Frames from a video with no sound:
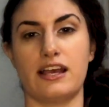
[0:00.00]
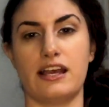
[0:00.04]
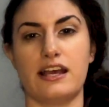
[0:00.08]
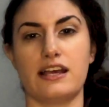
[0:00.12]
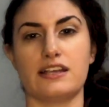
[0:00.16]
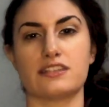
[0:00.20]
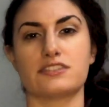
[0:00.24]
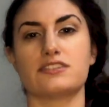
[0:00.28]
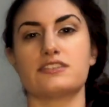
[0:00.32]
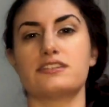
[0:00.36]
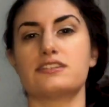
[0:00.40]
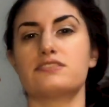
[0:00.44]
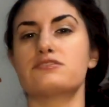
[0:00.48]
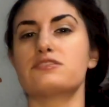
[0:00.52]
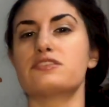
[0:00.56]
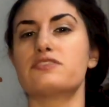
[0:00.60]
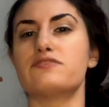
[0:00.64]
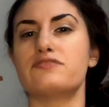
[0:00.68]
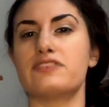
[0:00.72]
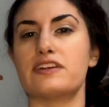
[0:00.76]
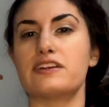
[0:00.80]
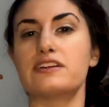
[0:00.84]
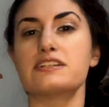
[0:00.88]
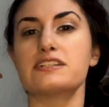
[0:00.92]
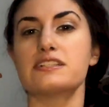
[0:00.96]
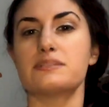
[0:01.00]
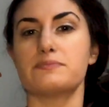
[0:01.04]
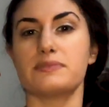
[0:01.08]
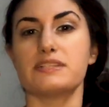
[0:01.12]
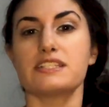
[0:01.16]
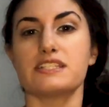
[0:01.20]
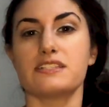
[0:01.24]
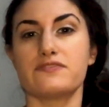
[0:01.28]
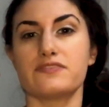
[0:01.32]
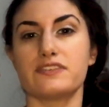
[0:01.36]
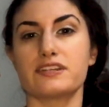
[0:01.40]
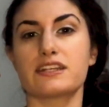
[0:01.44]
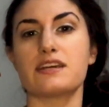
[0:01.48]
So there's a very
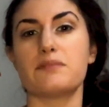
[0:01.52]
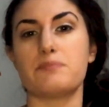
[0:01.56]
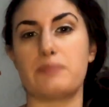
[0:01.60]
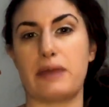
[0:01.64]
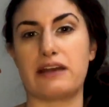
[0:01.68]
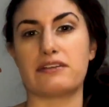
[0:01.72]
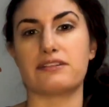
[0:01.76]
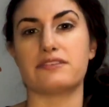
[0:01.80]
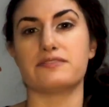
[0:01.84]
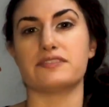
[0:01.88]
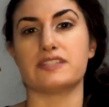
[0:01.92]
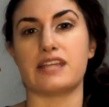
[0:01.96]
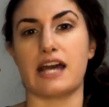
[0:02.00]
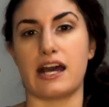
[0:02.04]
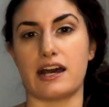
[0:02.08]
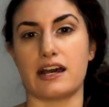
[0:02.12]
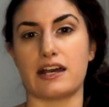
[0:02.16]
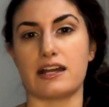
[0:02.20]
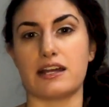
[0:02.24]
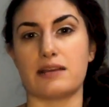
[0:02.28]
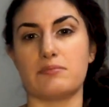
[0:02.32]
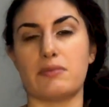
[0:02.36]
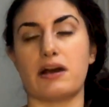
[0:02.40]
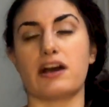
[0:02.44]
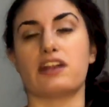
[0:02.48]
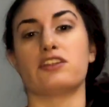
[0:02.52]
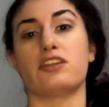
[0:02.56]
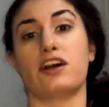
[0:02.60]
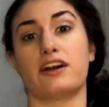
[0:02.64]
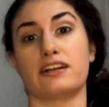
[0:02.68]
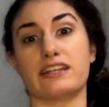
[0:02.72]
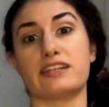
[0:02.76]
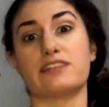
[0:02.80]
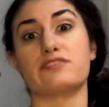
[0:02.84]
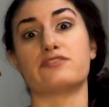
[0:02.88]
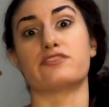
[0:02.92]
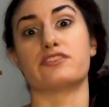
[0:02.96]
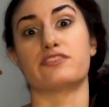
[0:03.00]
specific amount of time
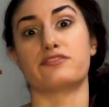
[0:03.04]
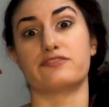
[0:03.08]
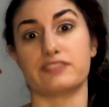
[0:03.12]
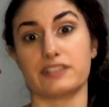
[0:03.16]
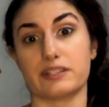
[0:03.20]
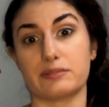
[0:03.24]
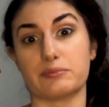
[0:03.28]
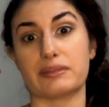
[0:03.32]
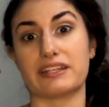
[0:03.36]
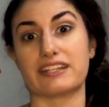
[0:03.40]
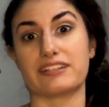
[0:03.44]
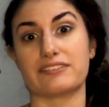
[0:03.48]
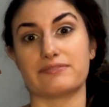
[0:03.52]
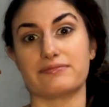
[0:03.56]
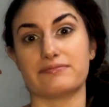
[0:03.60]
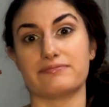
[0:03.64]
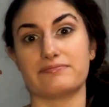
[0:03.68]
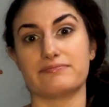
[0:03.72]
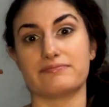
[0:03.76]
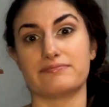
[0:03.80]
allotted for filming.